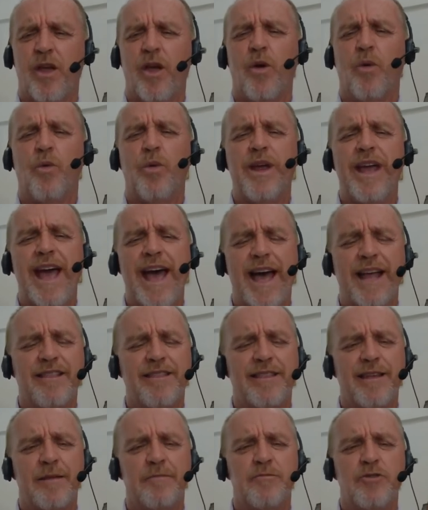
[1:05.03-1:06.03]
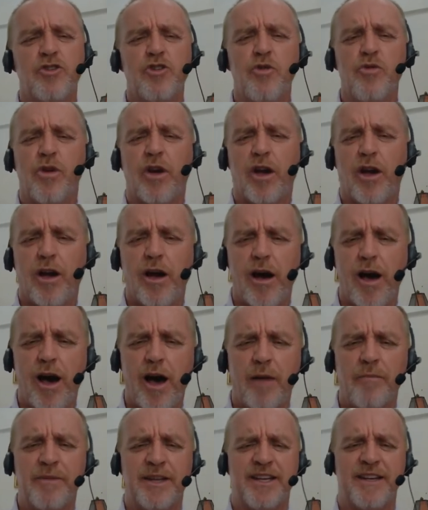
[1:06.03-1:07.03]
We add them to
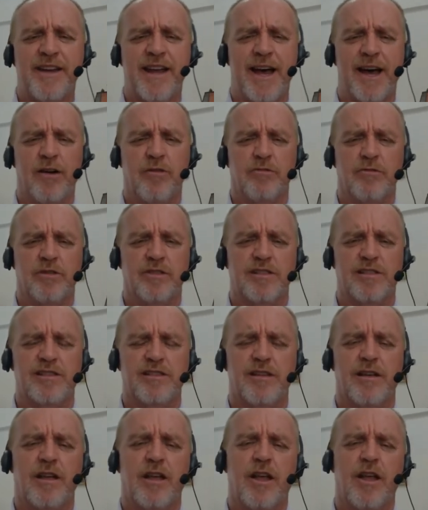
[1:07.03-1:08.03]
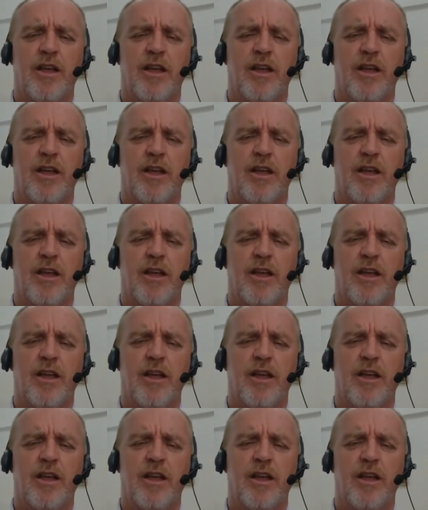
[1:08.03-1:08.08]
common nouns.